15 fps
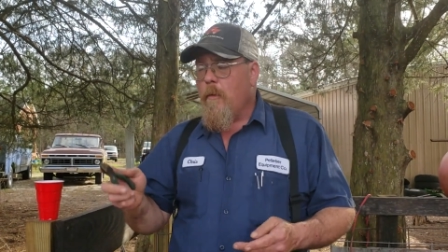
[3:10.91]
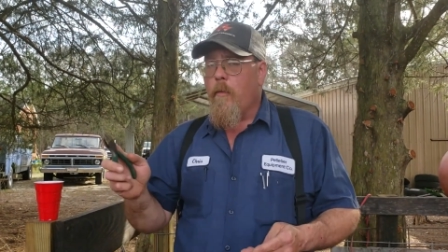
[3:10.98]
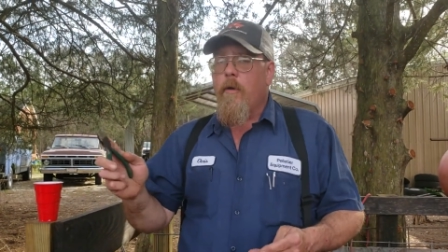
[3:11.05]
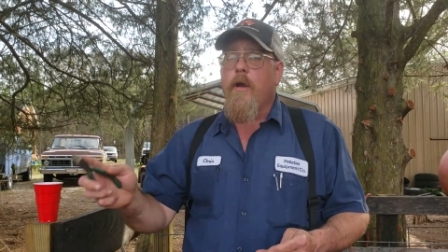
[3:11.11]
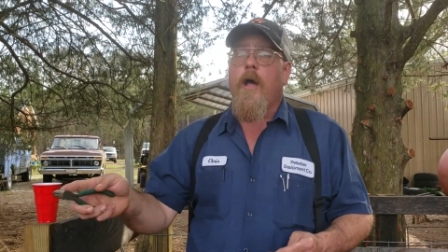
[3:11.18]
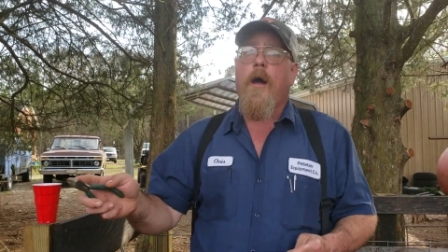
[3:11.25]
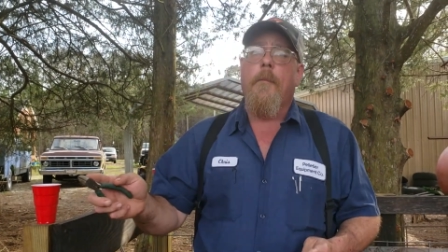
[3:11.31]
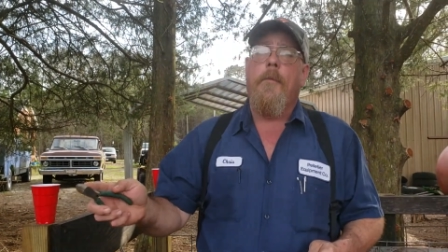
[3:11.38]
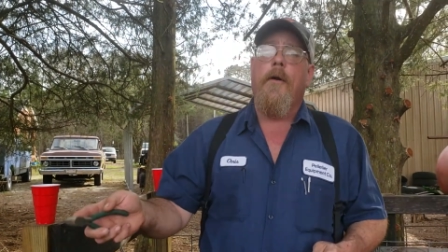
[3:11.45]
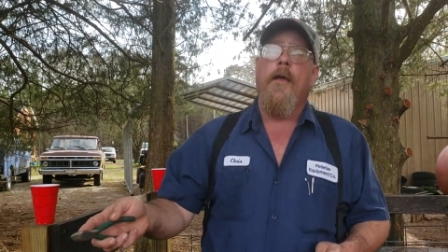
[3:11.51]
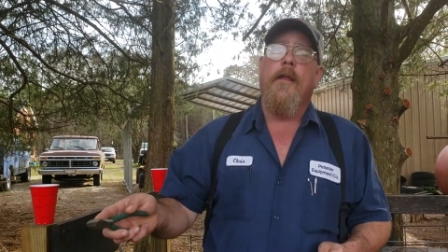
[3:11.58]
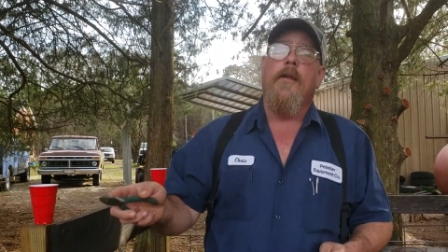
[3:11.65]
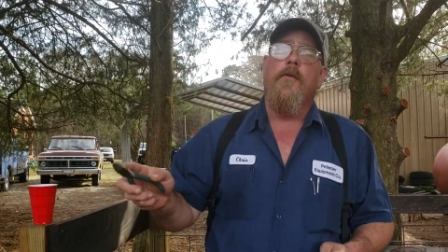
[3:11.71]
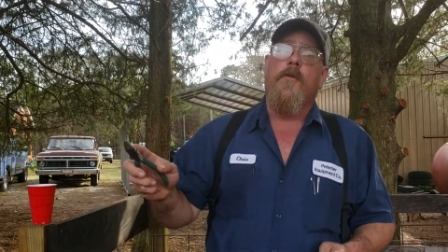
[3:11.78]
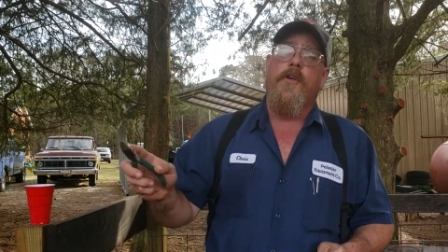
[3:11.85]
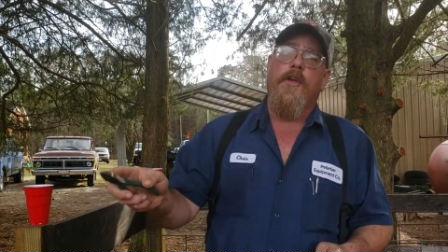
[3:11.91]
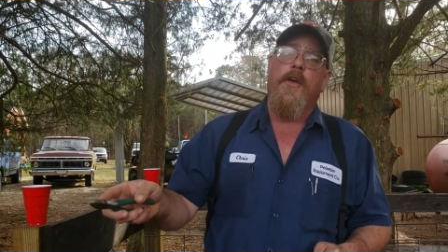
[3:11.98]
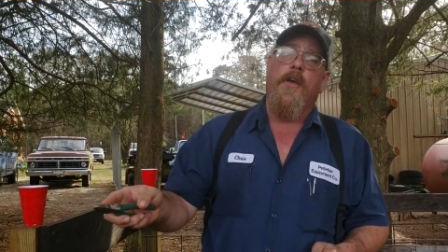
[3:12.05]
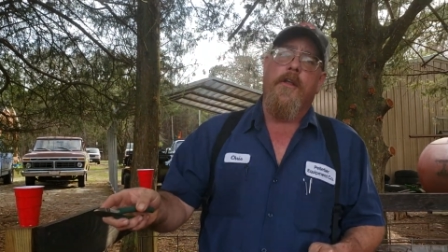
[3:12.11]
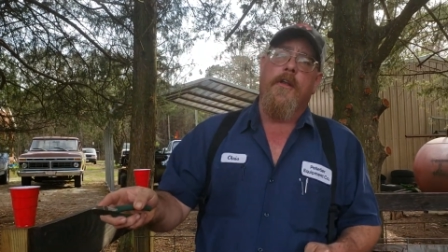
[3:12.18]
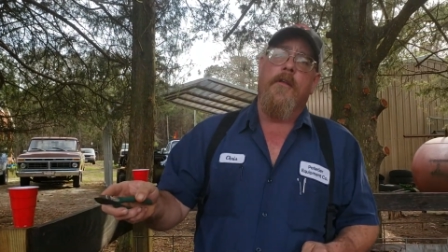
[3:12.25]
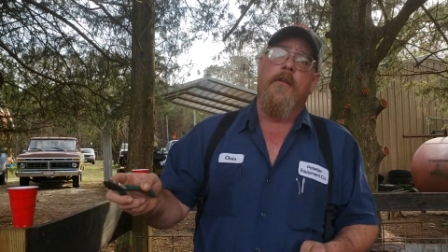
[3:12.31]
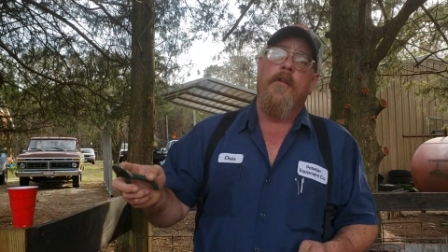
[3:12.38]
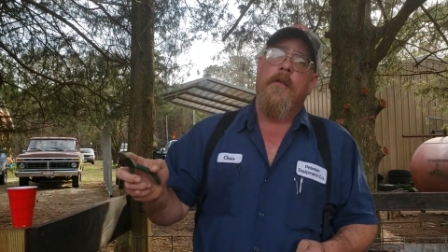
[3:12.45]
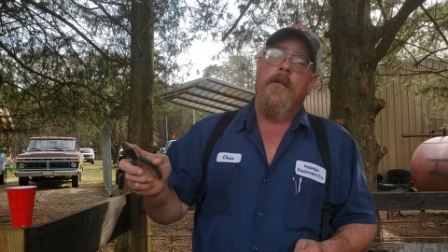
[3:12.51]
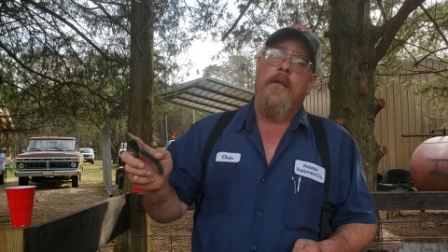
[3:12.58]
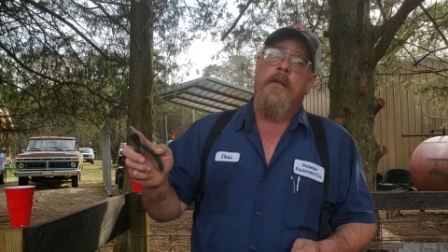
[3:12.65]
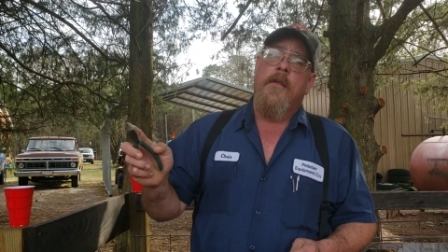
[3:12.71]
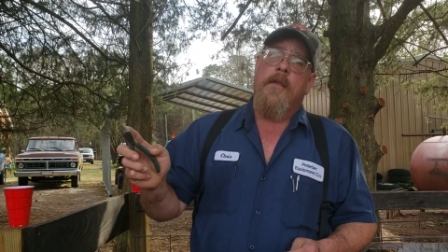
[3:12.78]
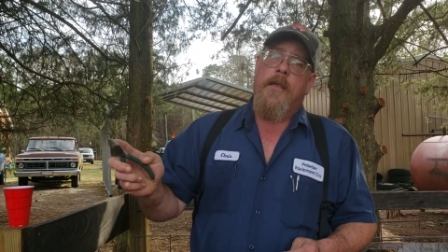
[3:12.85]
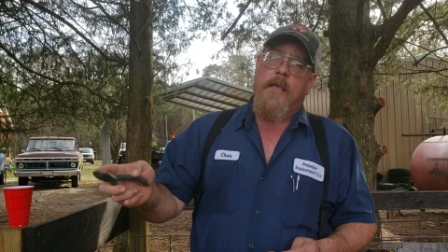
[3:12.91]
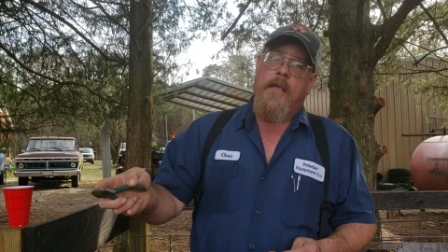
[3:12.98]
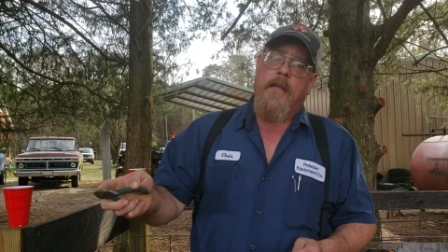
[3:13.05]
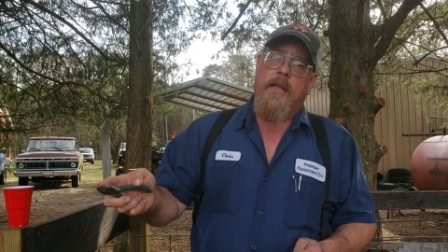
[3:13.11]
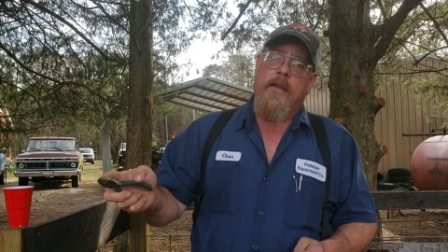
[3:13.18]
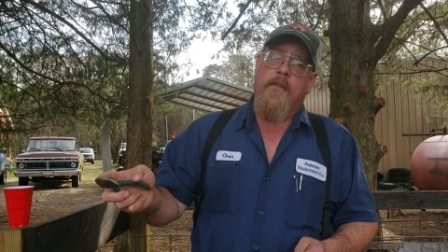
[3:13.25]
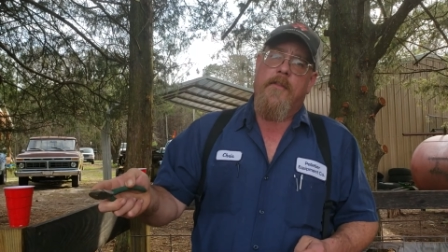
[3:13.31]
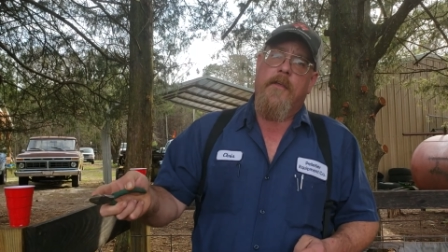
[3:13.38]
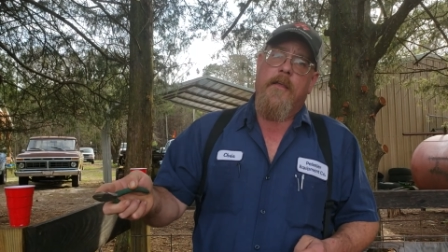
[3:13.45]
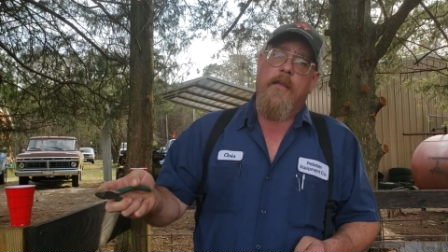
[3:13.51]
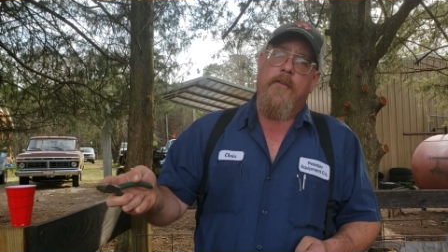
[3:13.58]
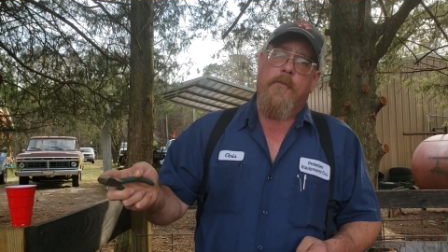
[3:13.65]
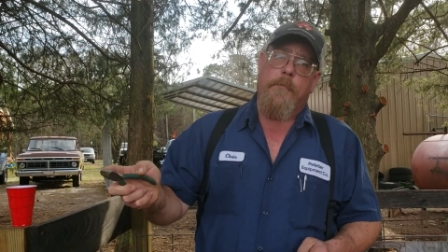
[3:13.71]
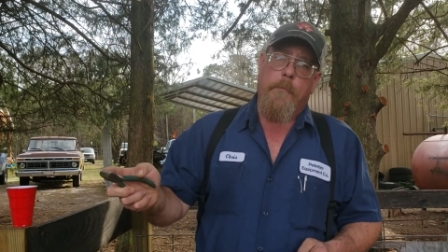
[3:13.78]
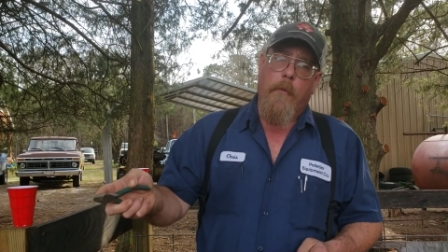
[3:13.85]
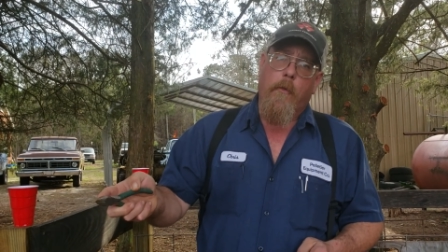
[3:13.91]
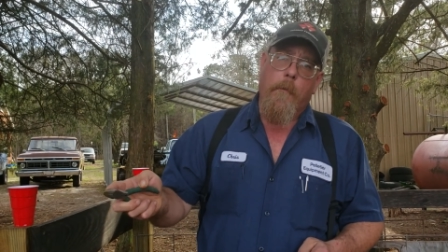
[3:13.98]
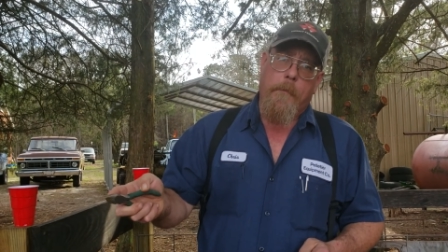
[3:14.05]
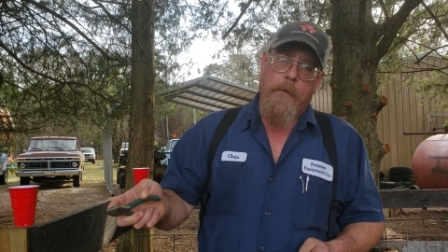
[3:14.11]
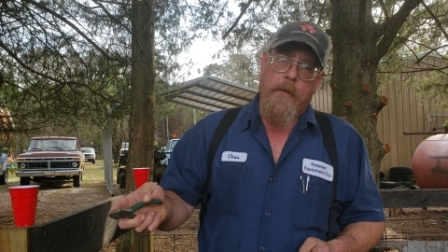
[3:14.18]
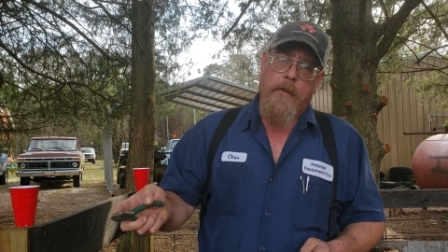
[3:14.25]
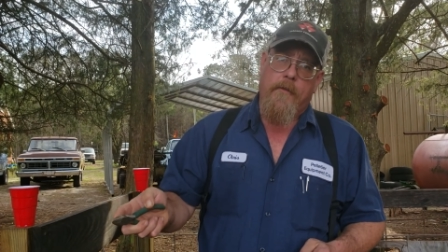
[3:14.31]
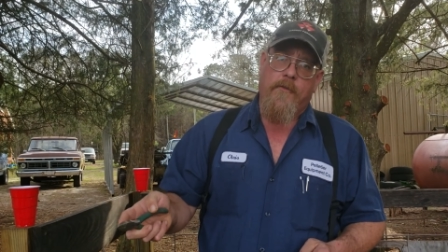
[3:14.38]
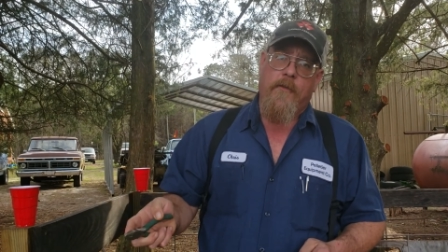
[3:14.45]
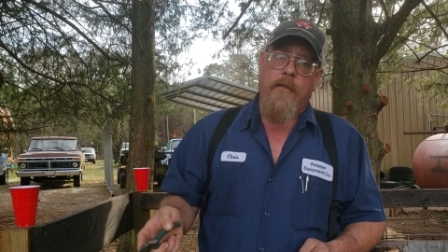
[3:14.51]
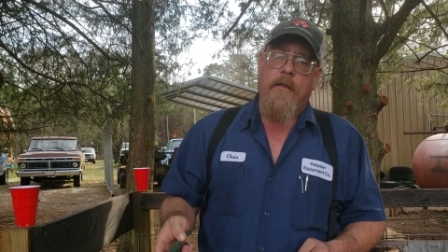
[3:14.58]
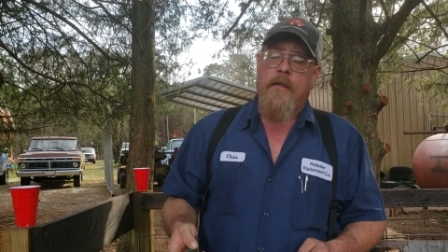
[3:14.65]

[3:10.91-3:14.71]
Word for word: we're not planning on cutting any of these boar pigs.